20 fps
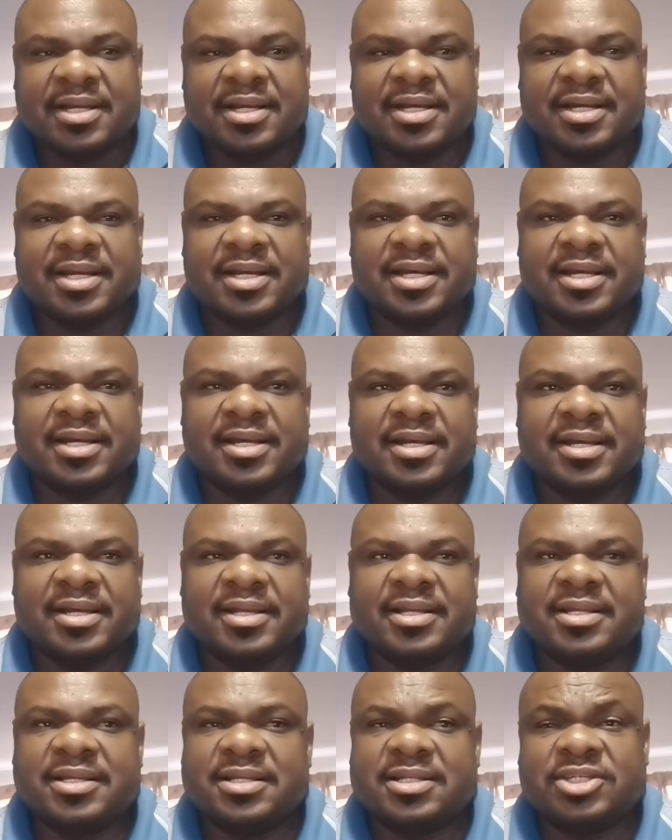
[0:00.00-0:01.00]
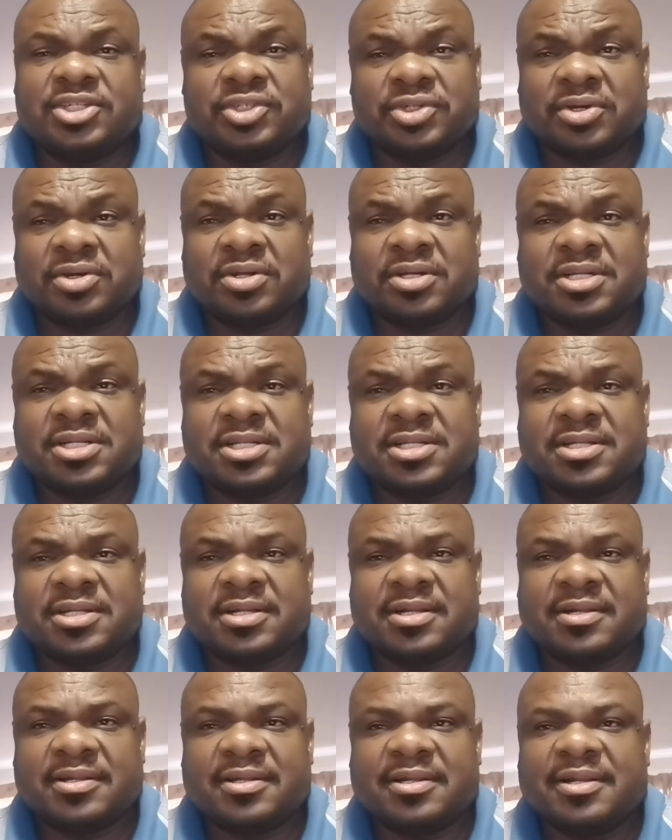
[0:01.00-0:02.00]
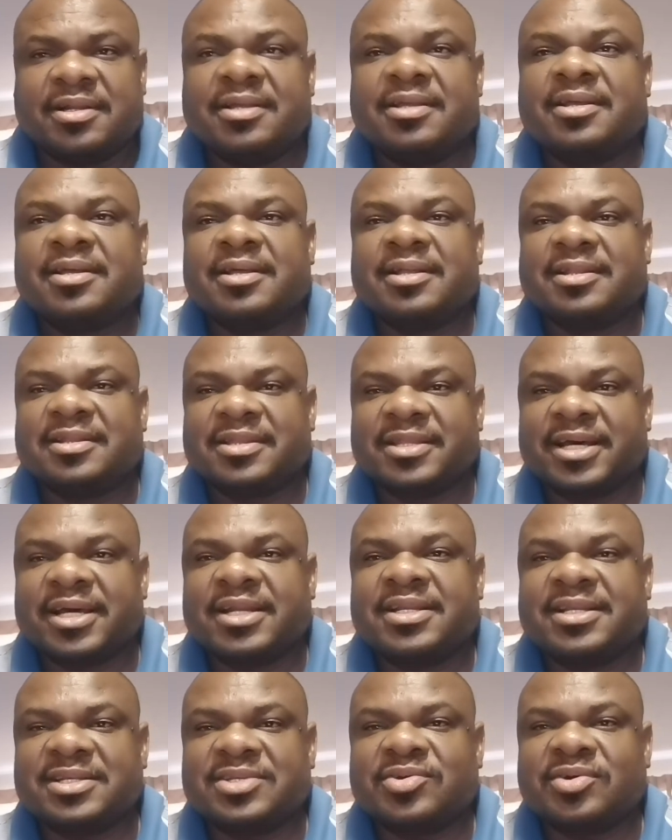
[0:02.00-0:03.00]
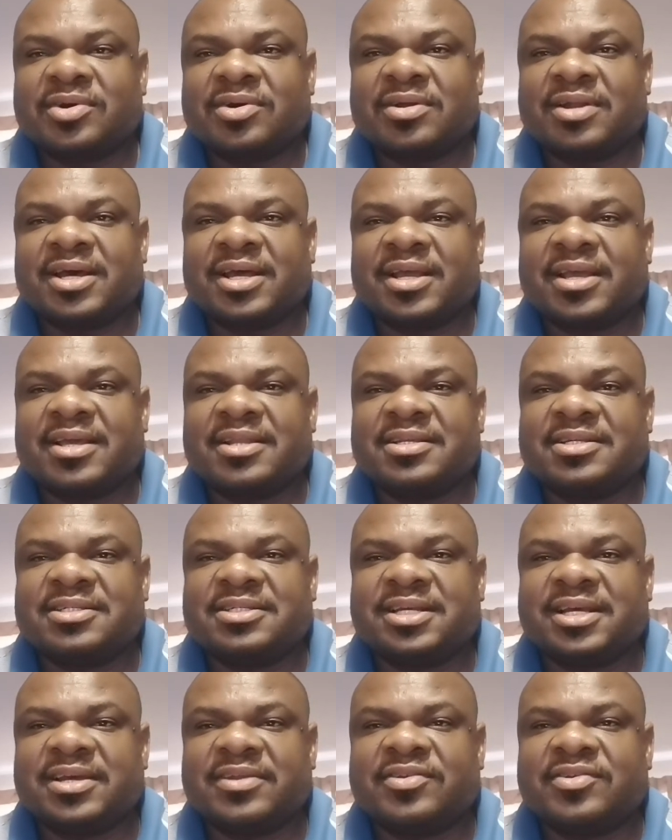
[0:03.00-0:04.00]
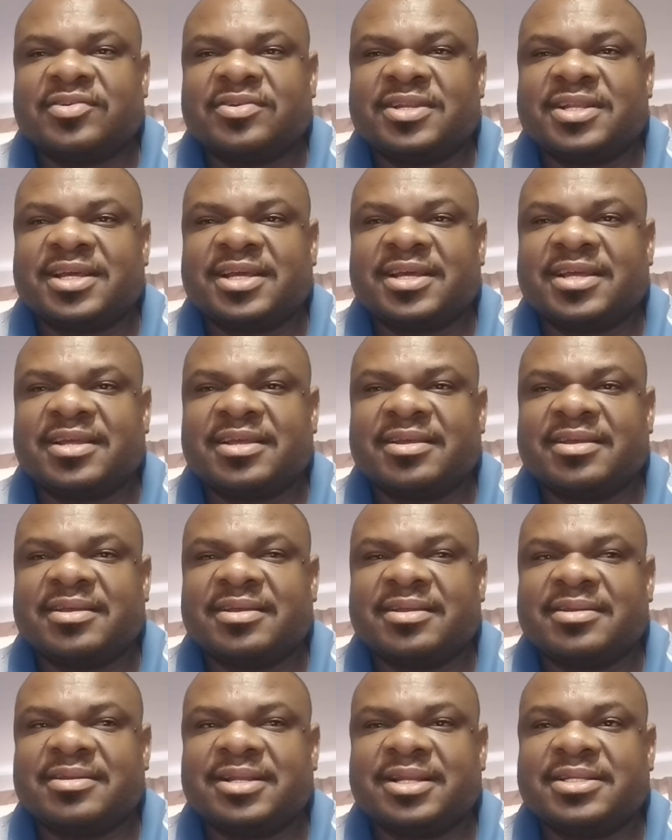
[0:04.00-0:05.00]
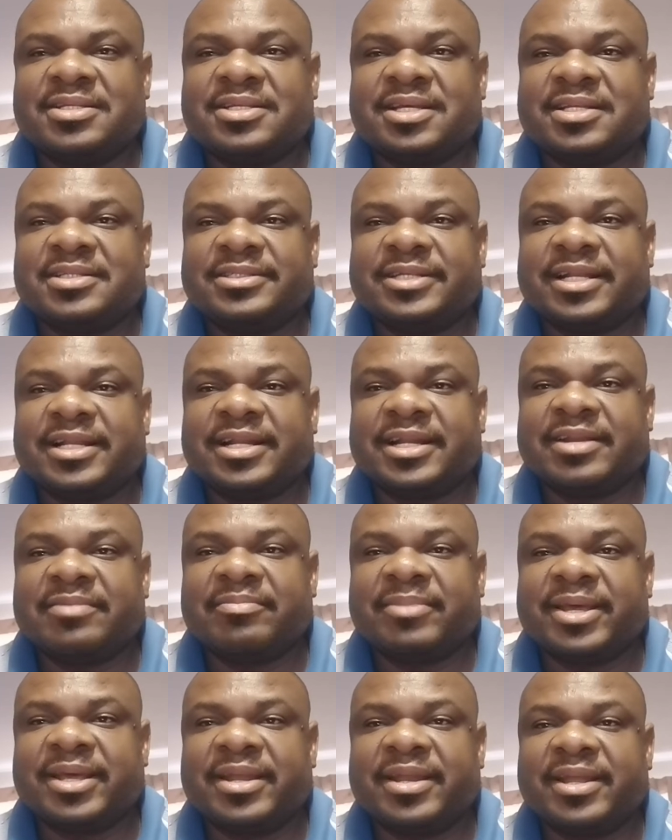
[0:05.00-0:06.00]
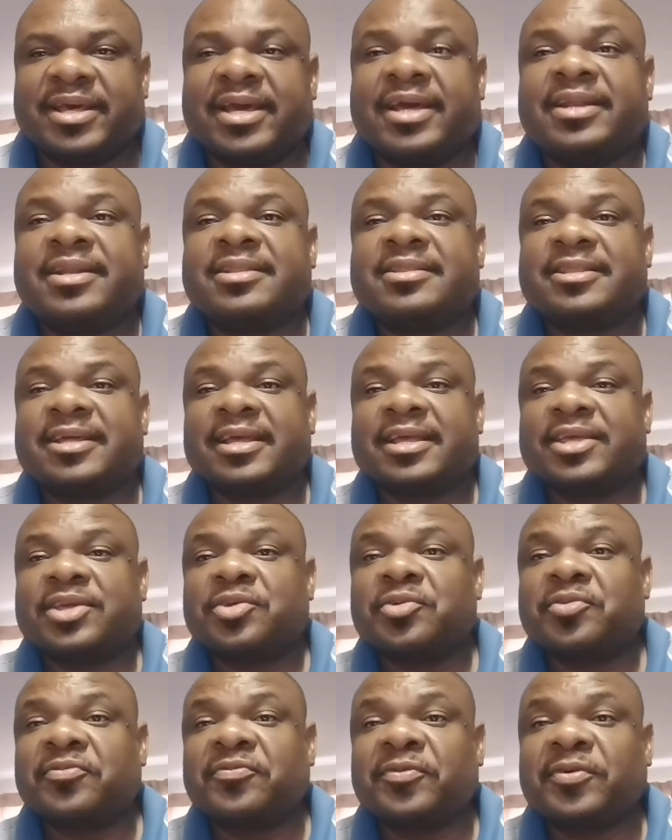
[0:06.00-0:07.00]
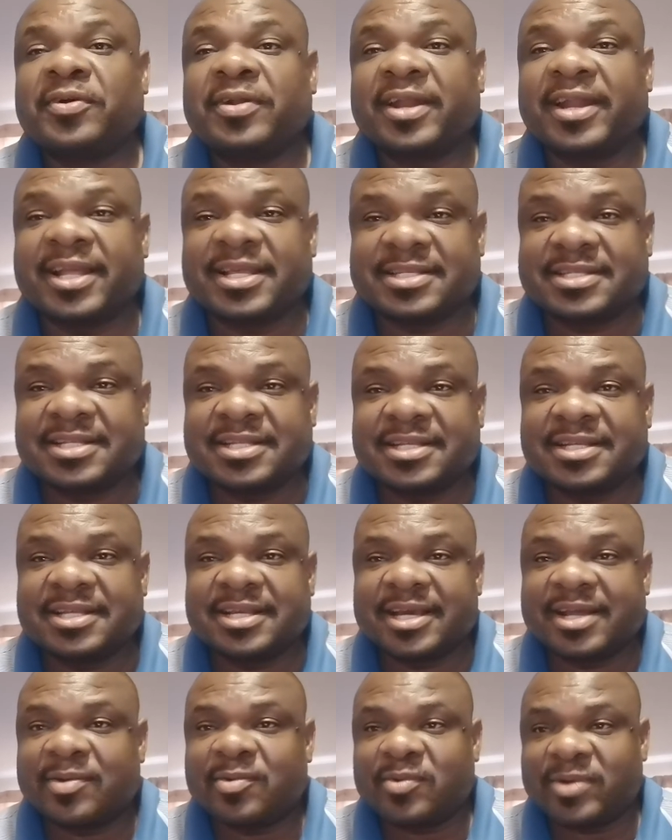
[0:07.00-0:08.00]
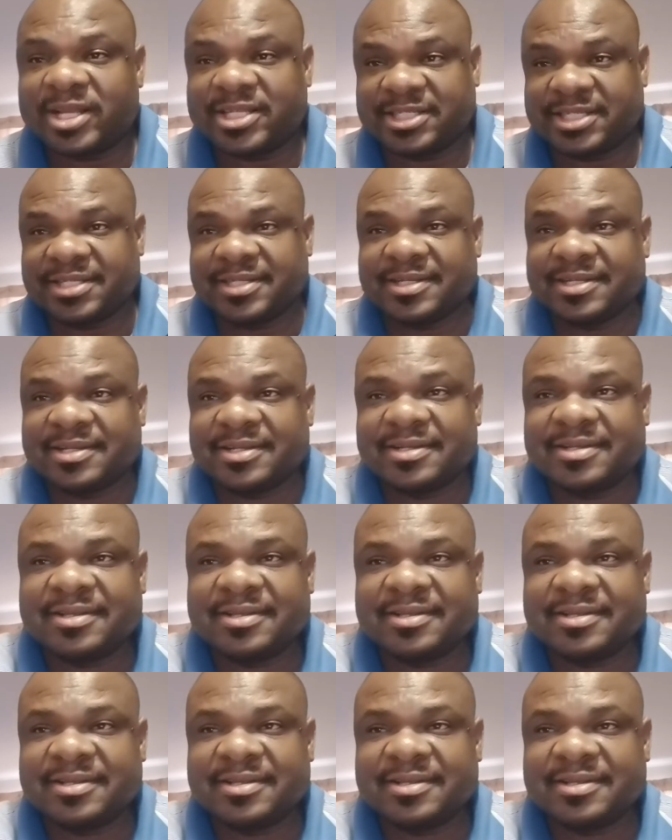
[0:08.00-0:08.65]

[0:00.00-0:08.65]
In short, that is all I can share today, ladies and gentlemen, and thank you for listening and watching.